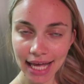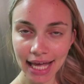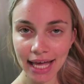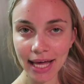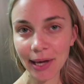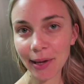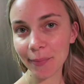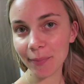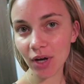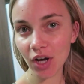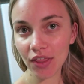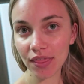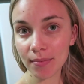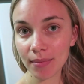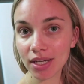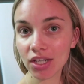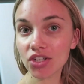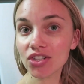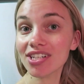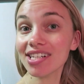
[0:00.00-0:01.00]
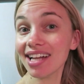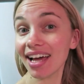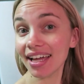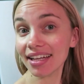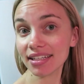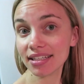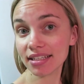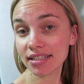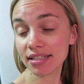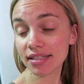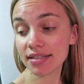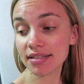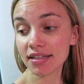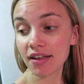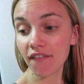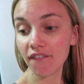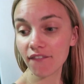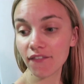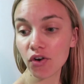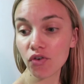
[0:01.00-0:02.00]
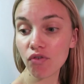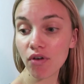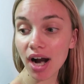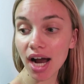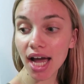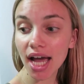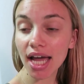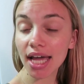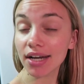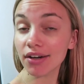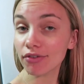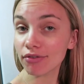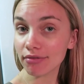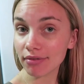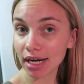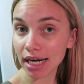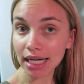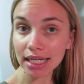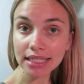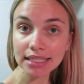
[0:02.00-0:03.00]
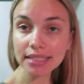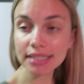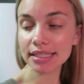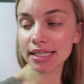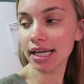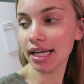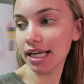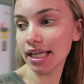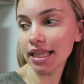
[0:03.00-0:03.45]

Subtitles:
On the menu tonight is fried rice.